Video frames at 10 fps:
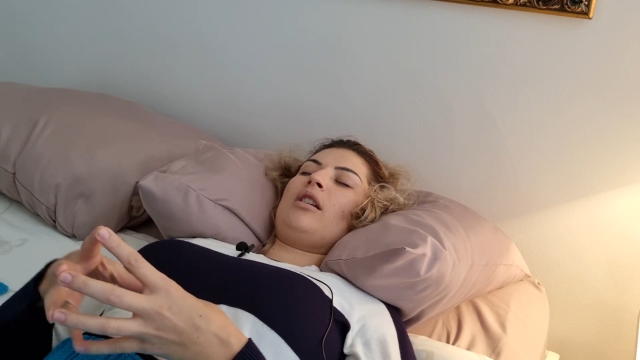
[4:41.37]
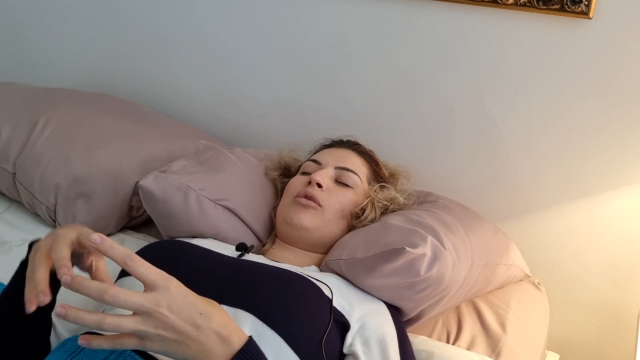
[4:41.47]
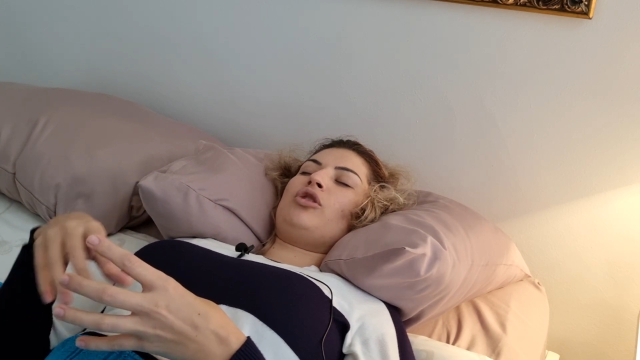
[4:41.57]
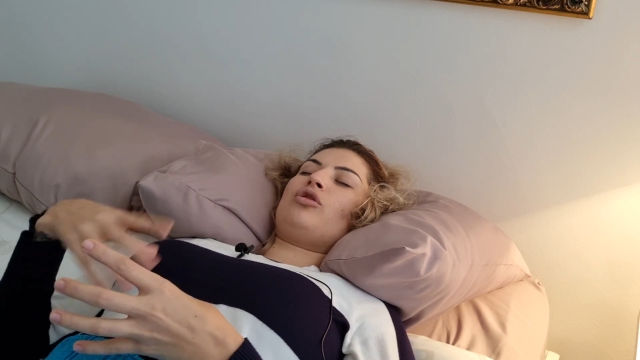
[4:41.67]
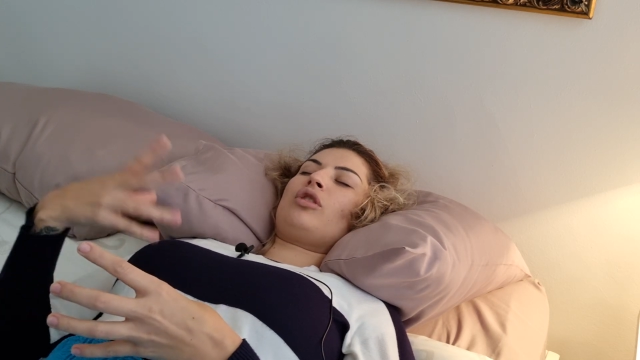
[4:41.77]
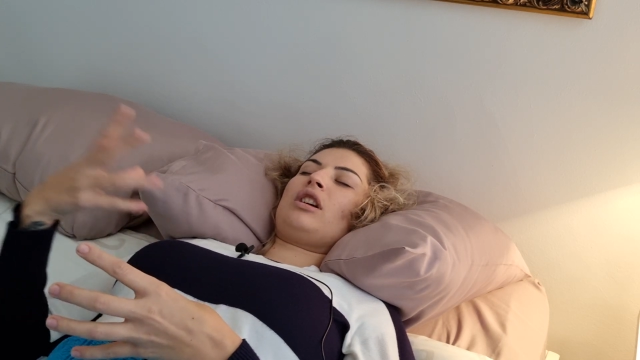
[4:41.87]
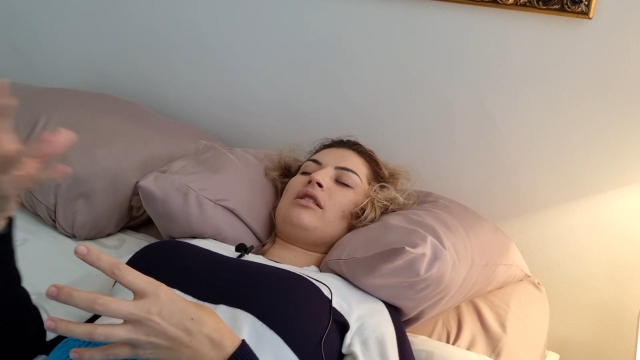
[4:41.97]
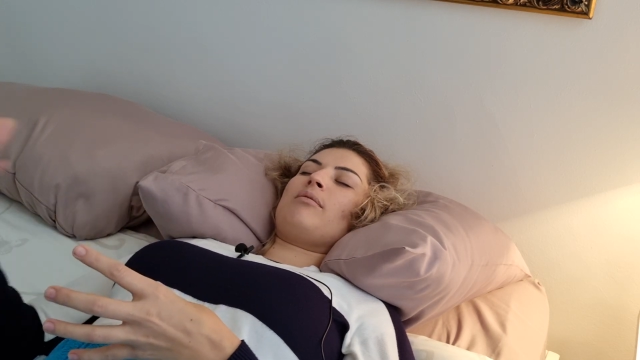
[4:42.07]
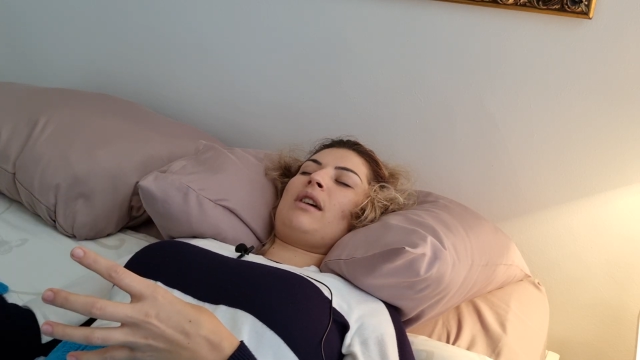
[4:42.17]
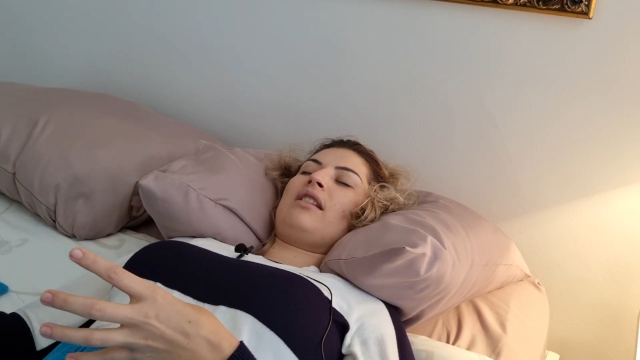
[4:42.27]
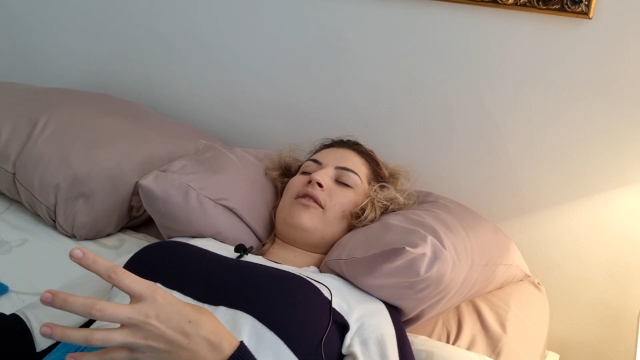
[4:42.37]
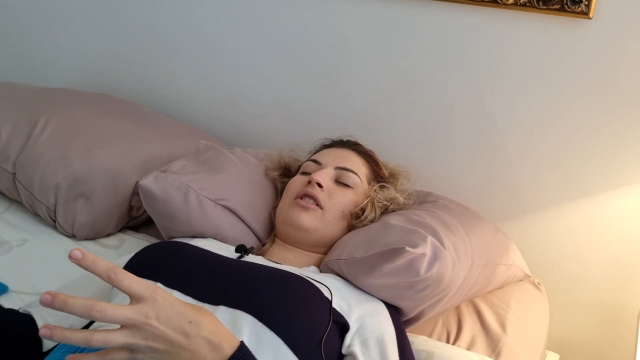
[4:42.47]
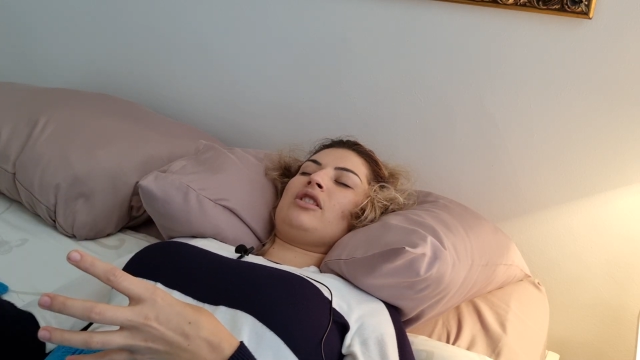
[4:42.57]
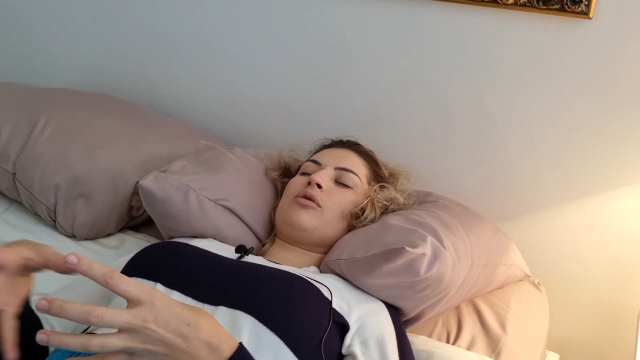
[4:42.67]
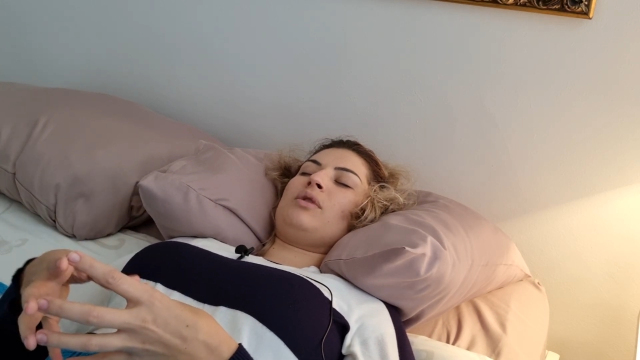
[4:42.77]
but you try to
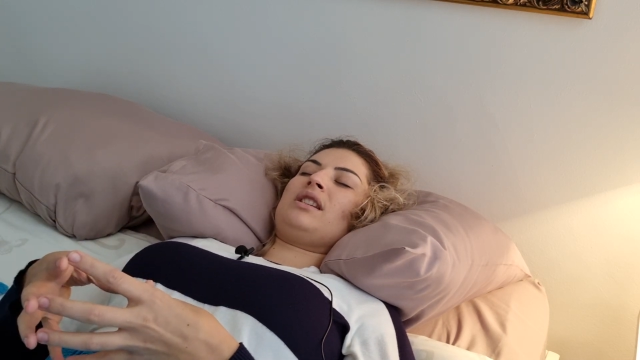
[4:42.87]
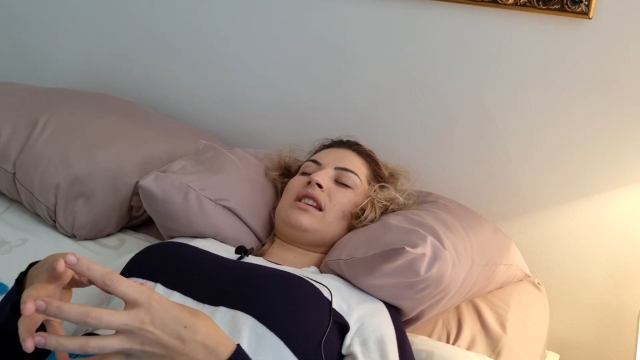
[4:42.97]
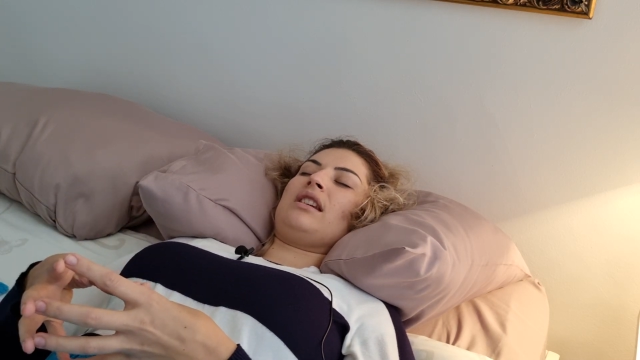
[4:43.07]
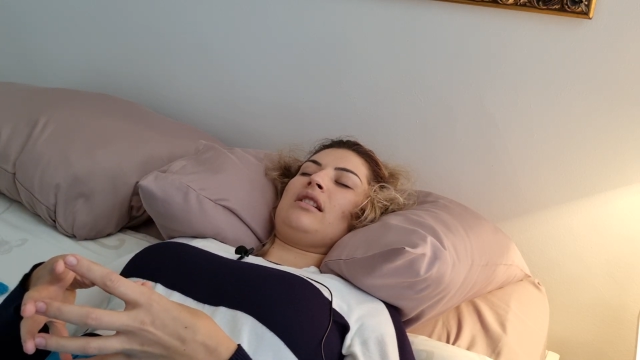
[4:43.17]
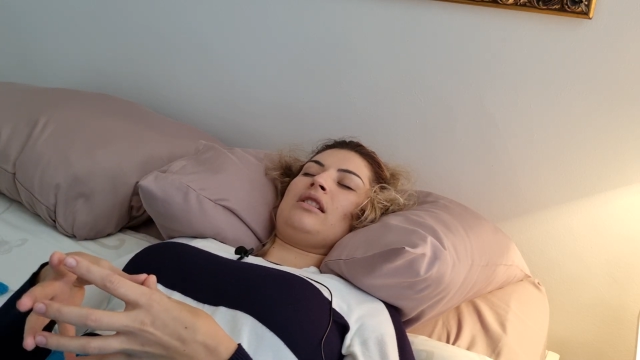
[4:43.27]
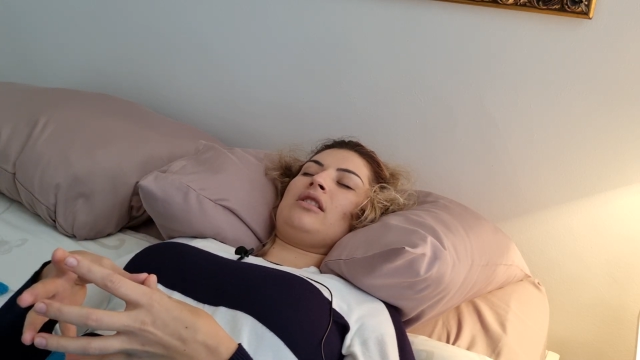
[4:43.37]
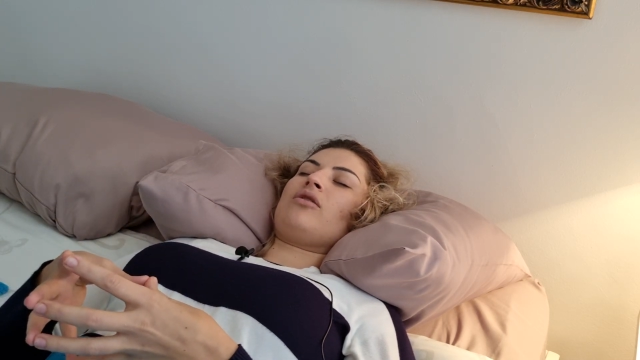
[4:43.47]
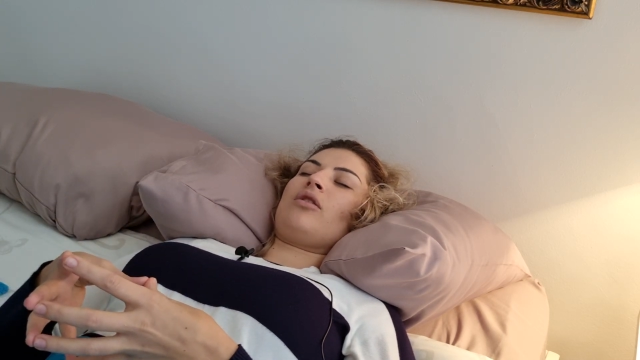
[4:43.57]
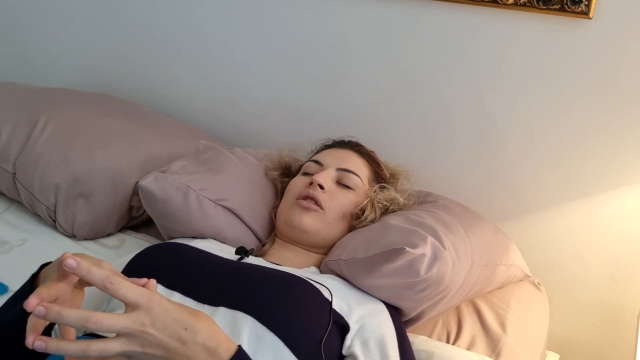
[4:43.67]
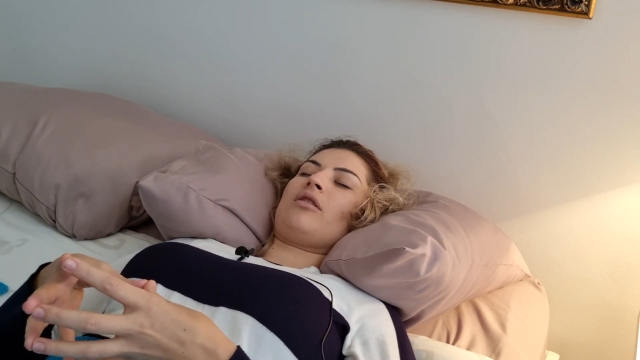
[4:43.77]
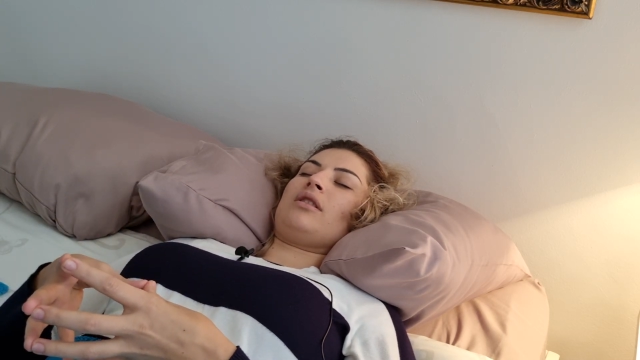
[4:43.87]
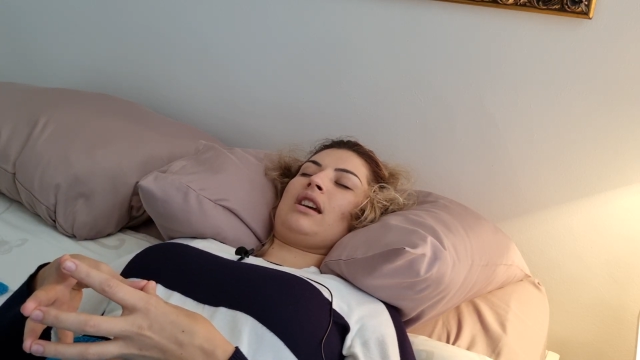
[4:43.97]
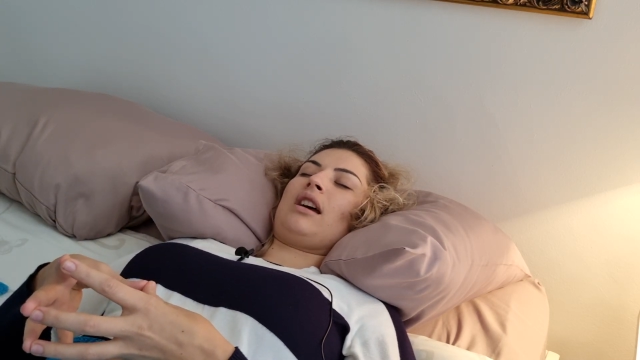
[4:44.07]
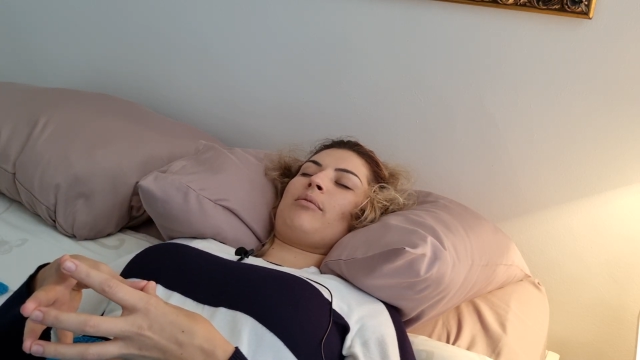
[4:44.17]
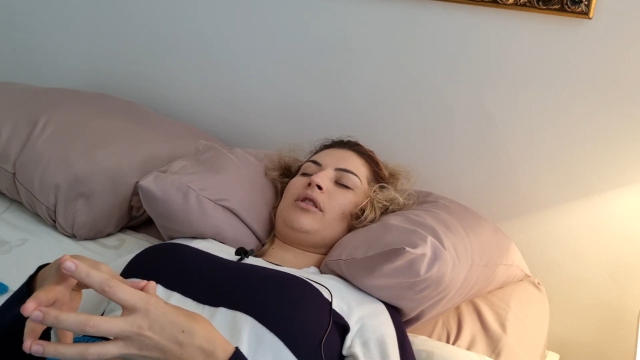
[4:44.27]
manifest whiskey, it is not going to
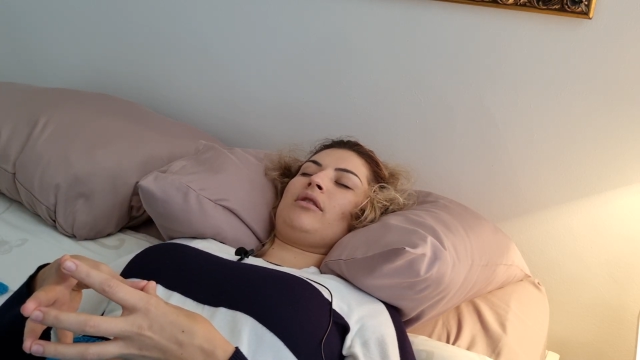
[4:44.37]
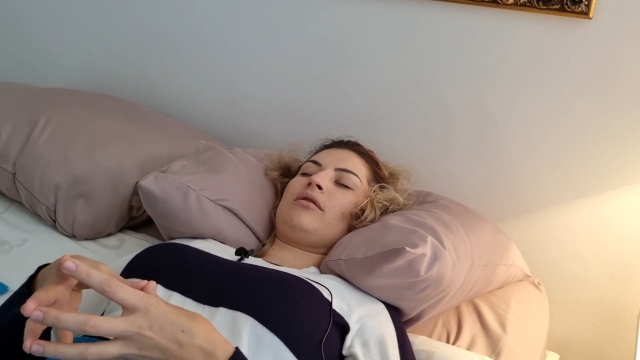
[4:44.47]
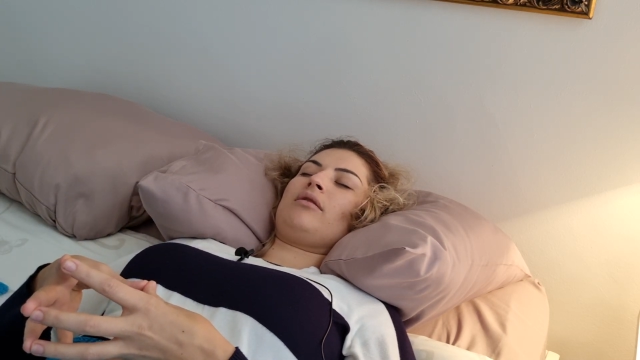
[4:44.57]
happen.